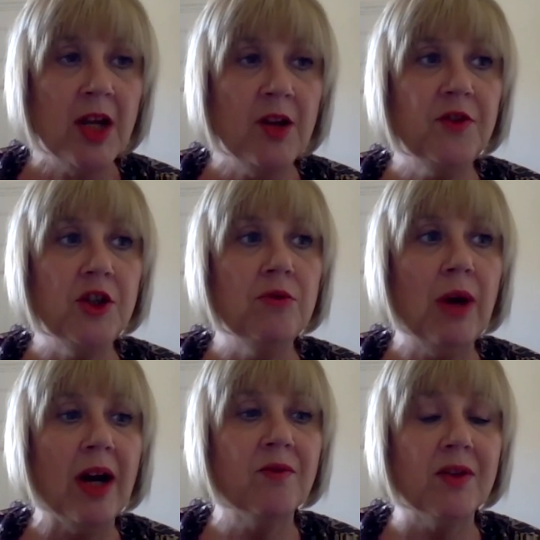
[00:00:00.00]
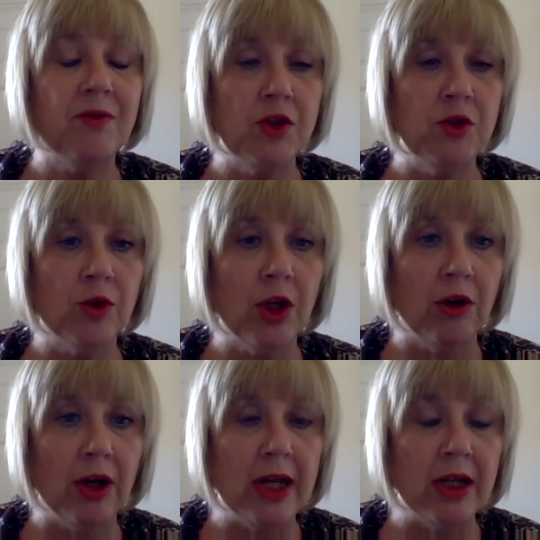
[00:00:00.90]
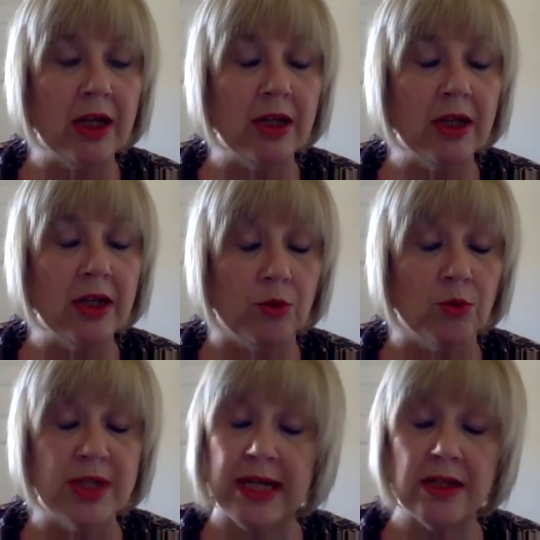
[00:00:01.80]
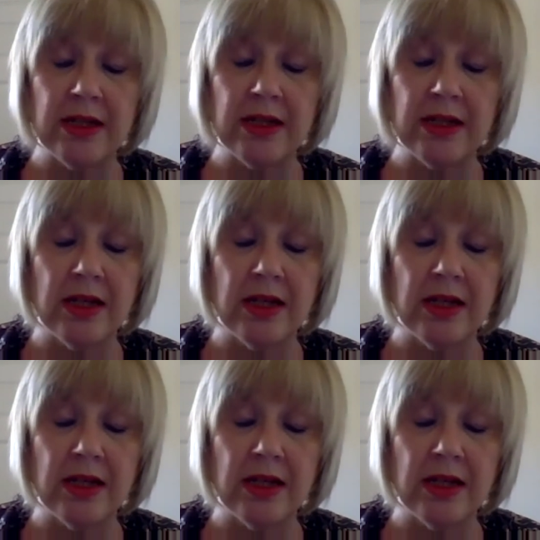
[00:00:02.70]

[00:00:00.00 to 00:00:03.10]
if you have given your client or debtor,